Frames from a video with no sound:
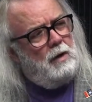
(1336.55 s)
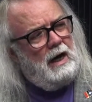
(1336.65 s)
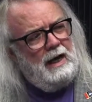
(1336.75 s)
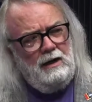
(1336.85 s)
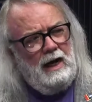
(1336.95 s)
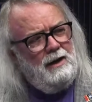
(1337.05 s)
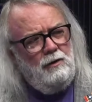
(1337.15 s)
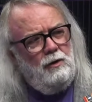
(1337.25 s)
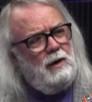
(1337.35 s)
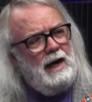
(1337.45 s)
I don't
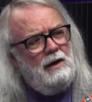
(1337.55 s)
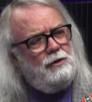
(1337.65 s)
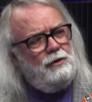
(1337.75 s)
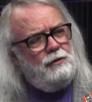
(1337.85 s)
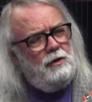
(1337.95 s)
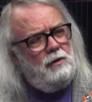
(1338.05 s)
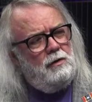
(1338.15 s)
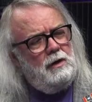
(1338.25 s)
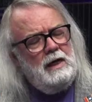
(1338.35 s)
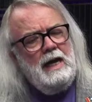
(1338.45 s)
know how you don't.
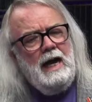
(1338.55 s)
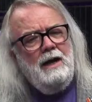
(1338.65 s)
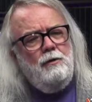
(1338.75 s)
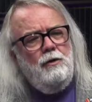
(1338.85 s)
I don't